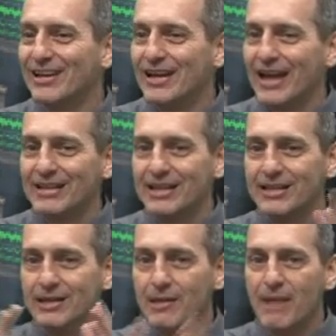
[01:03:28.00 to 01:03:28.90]
And then
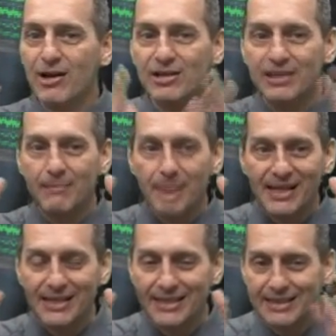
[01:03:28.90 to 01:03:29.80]
in America, they made
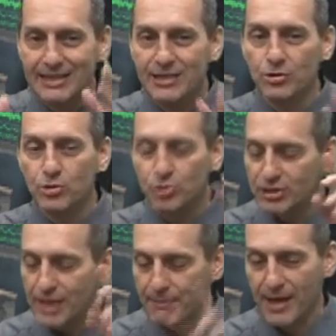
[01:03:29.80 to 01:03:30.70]
it illegal. You could
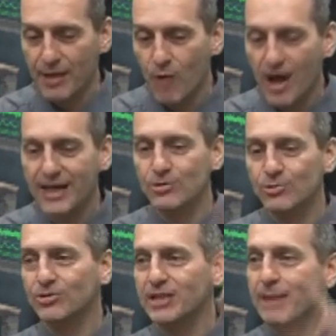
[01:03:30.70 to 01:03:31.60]
not buy wine, you
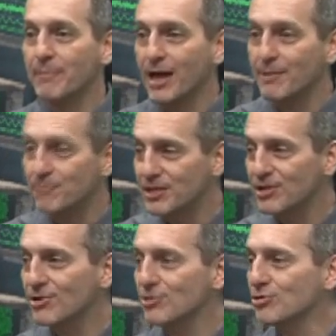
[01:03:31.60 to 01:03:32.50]
could not buy beer,
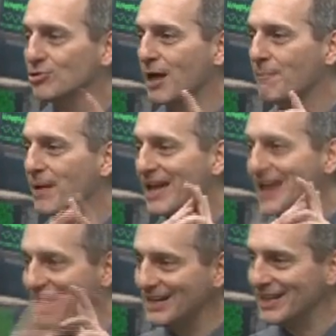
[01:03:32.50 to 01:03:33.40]
you could not buy
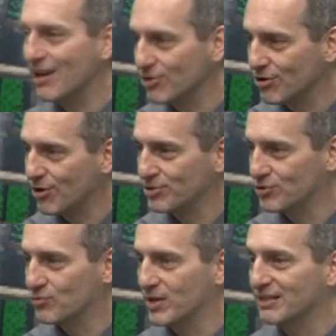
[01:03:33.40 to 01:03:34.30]
any alcohol to
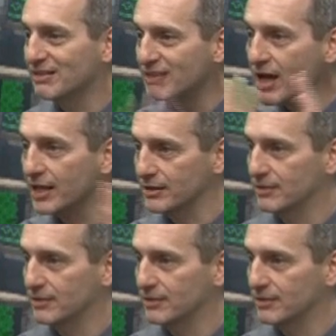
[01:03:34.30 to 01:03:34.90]
drink, none.